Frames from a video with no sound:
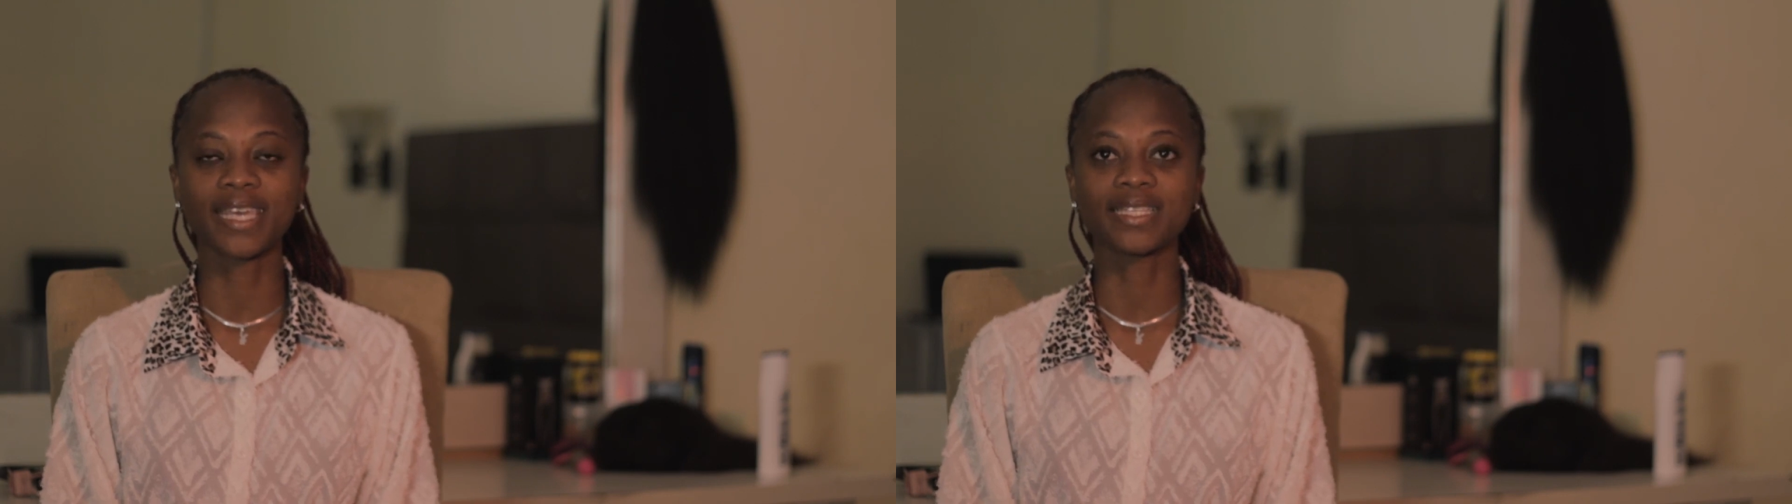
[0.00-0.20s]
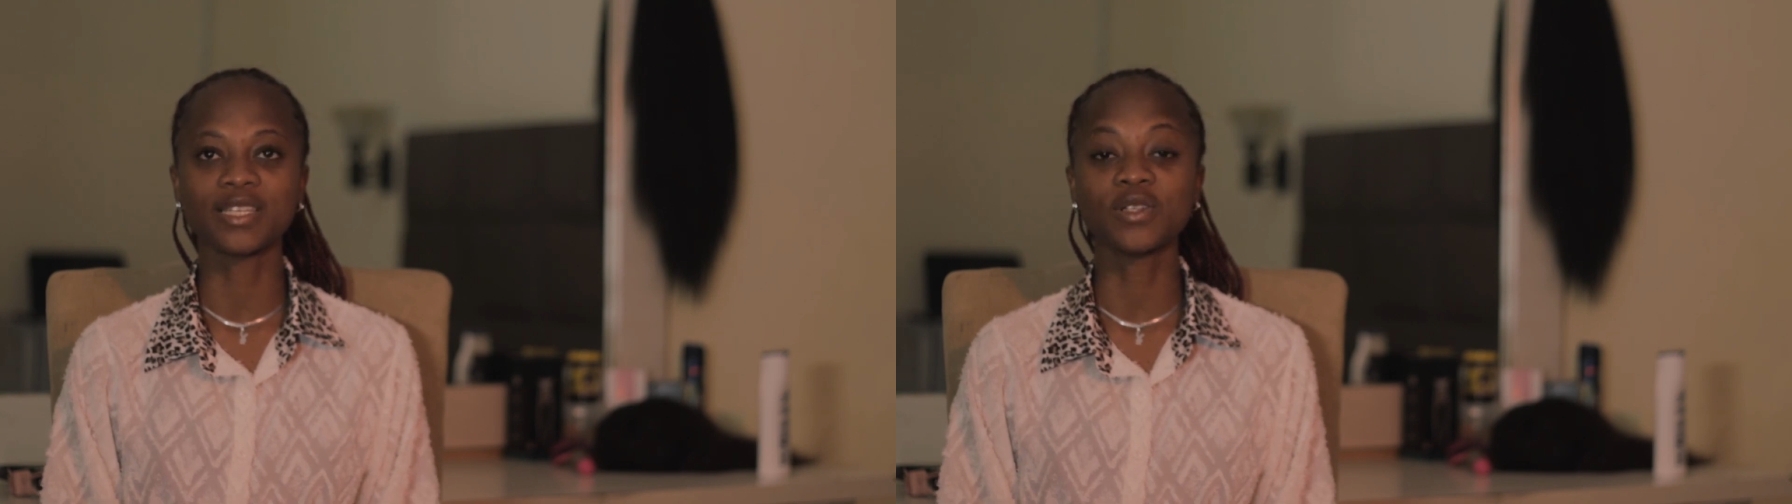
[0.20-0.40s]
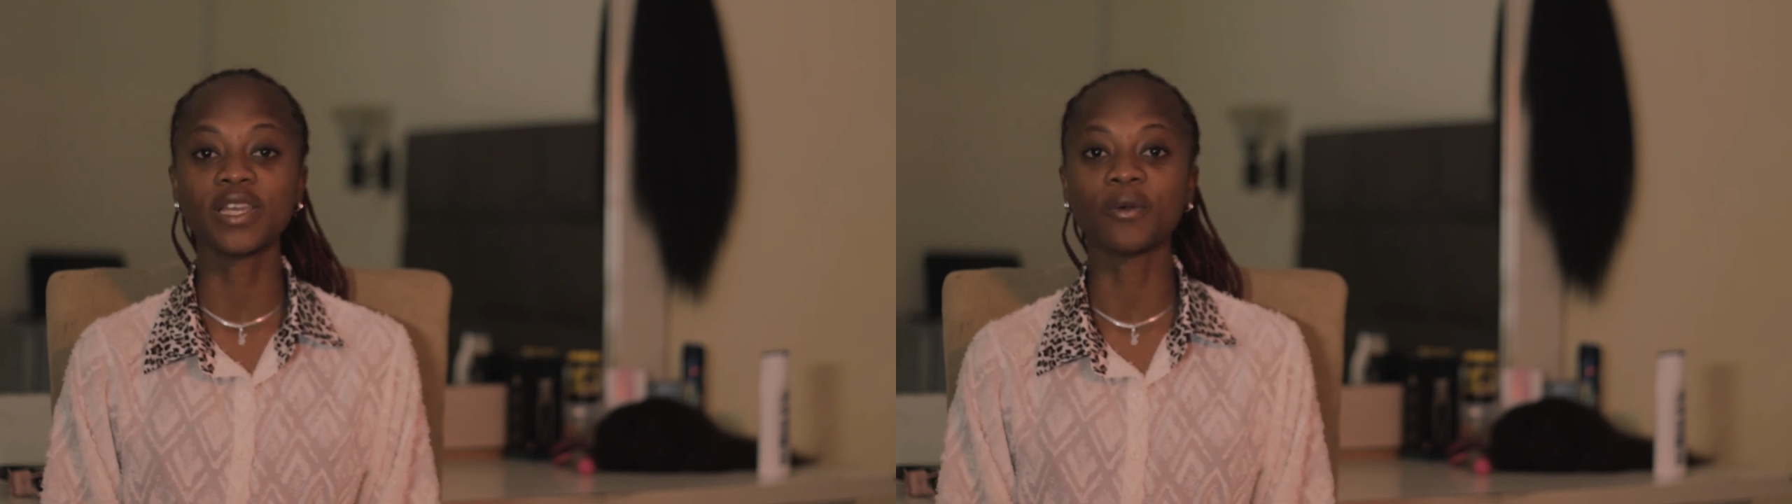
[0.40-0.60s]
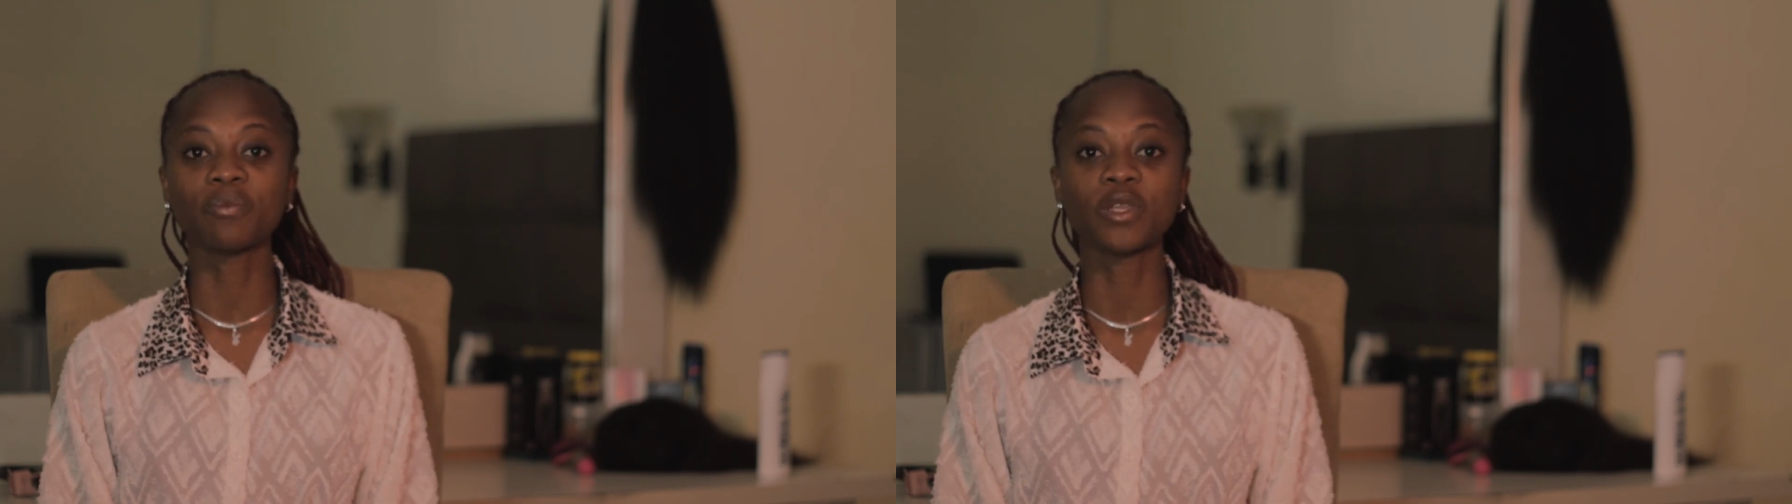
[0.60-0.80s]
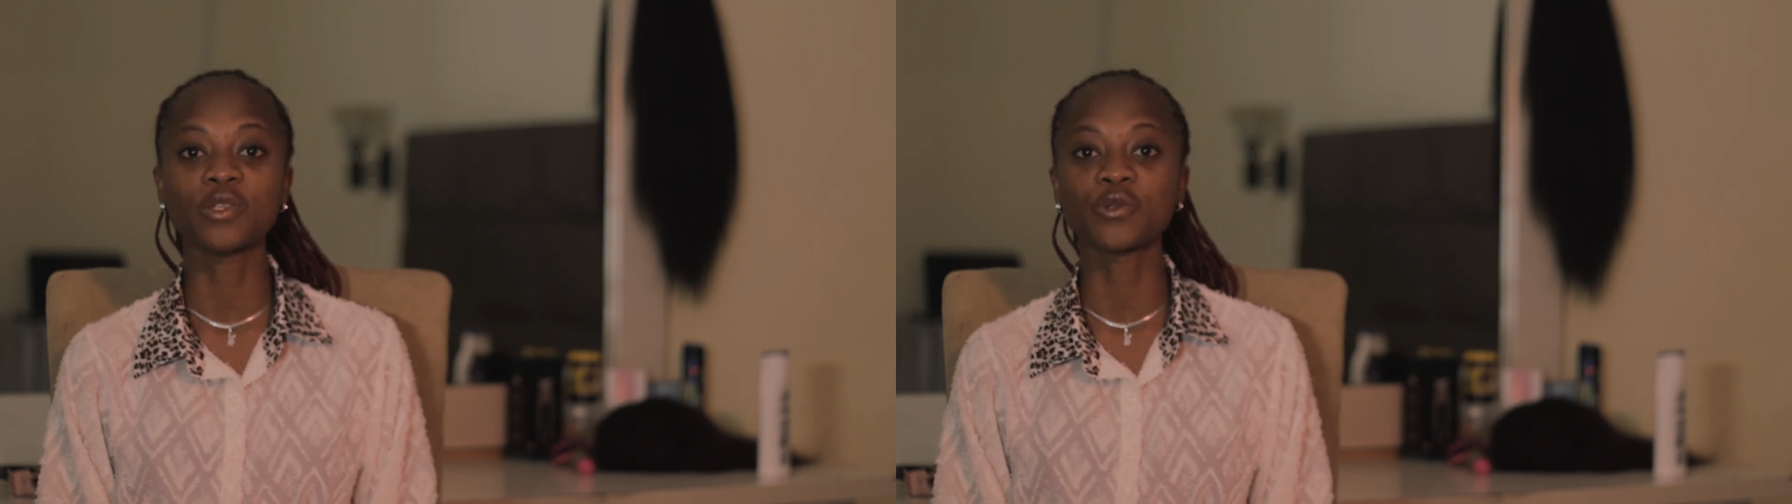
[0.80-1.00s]
it actually
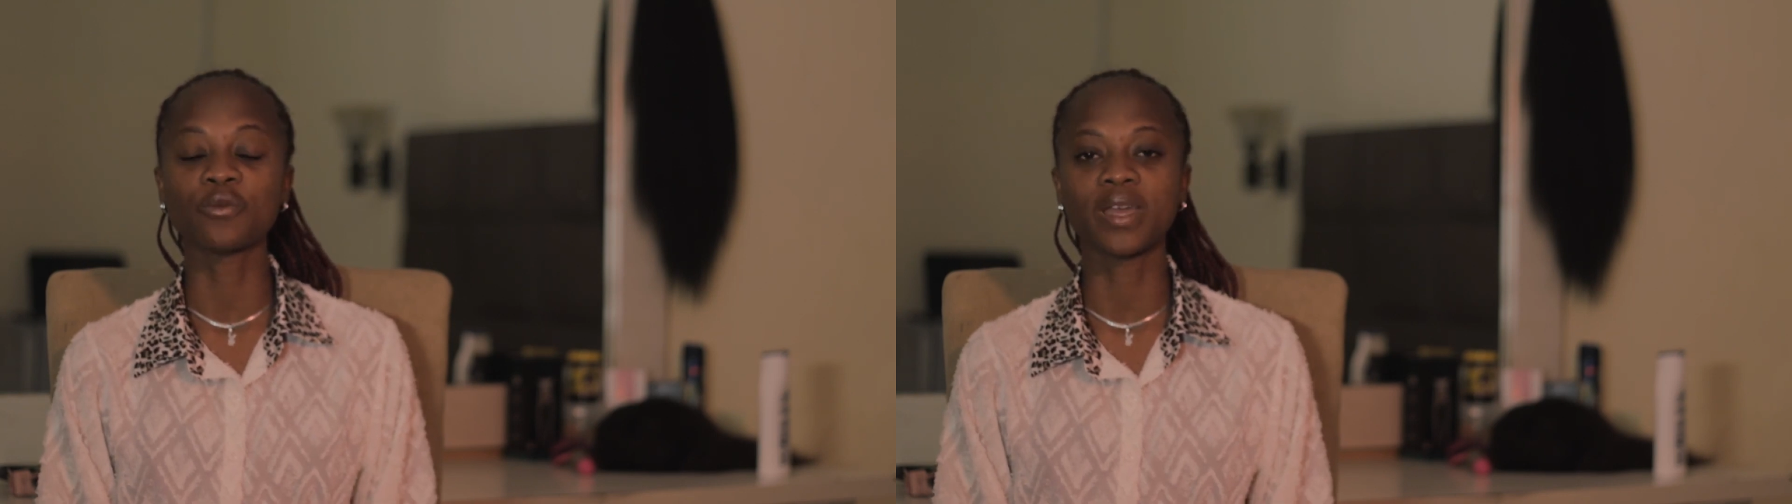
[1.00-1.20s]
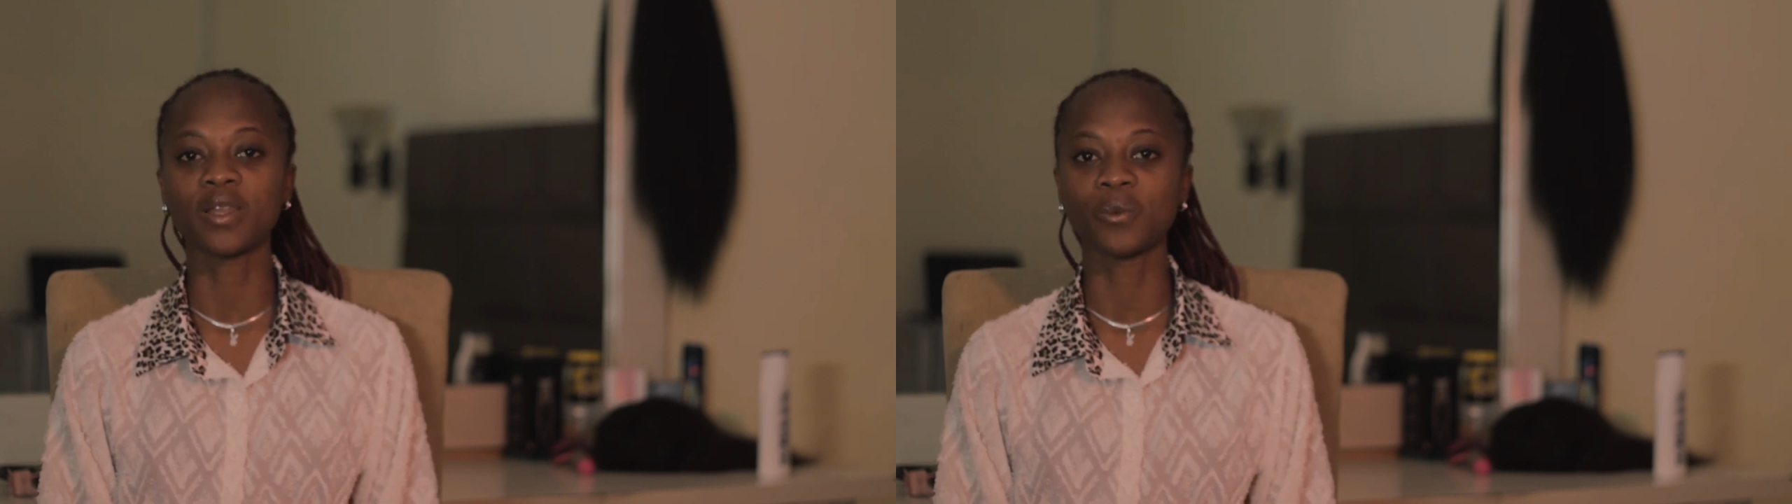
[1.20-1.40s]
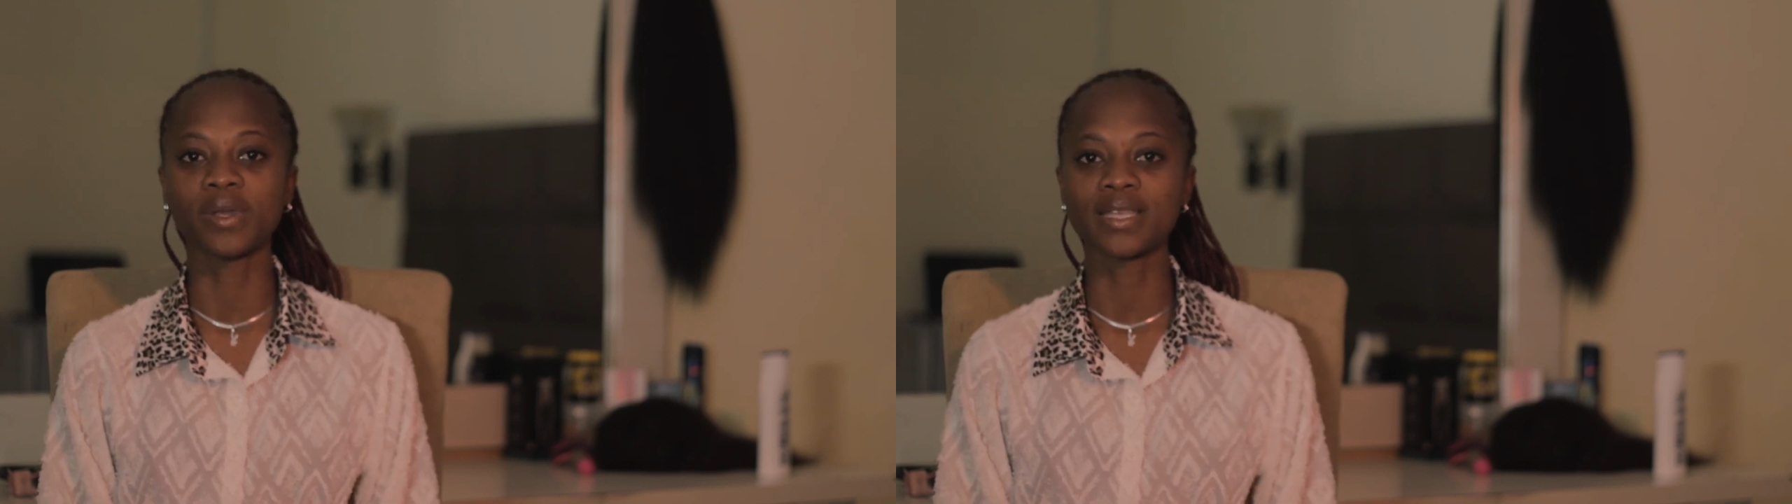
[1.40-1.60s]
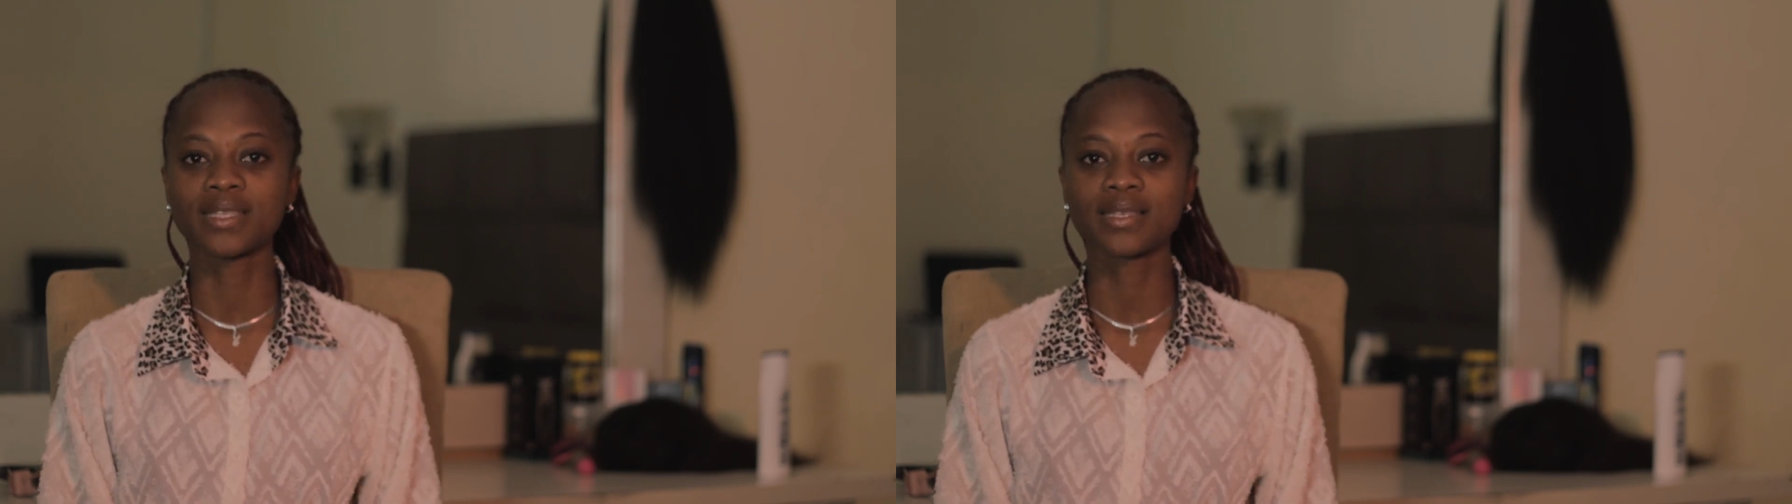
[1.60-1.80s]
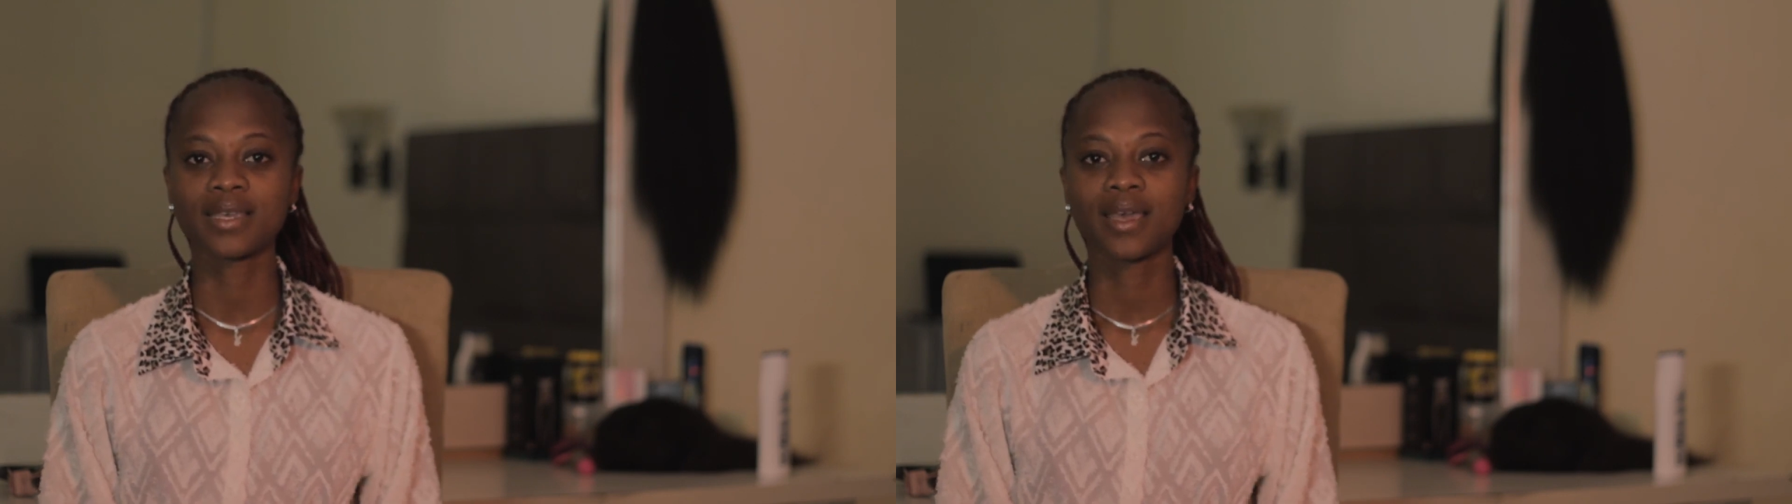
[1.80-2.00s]
helped me in so many
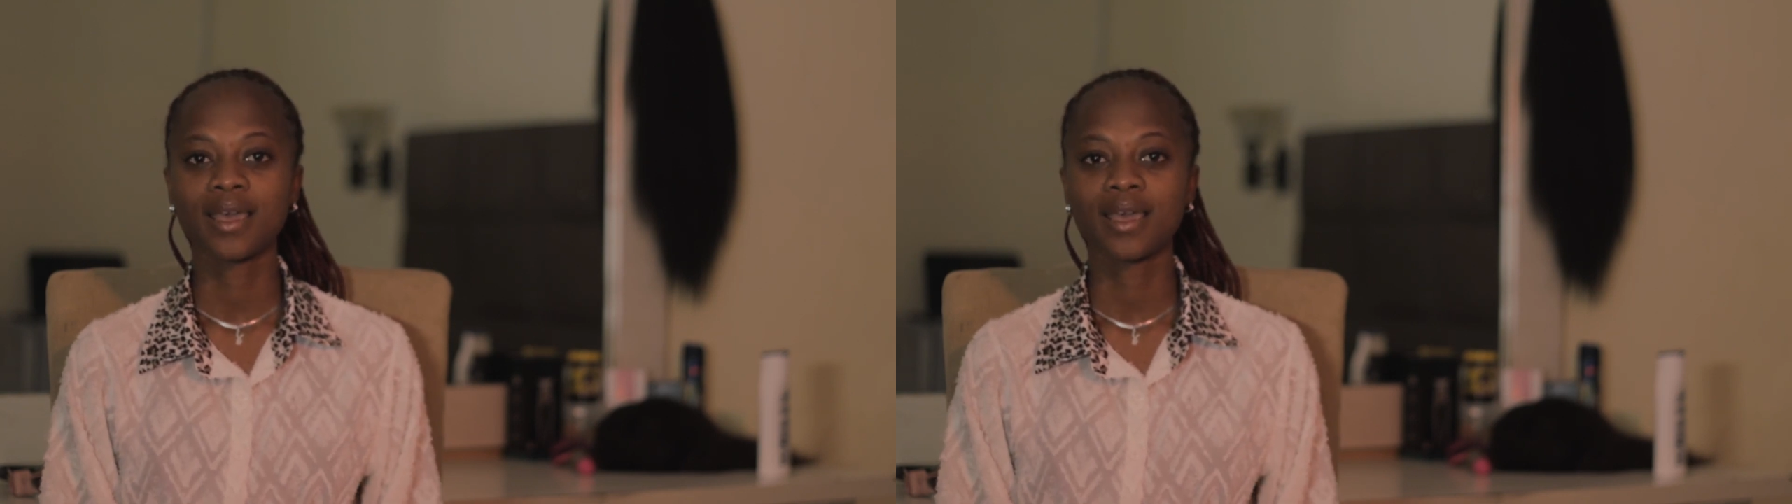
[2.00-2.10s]
ways.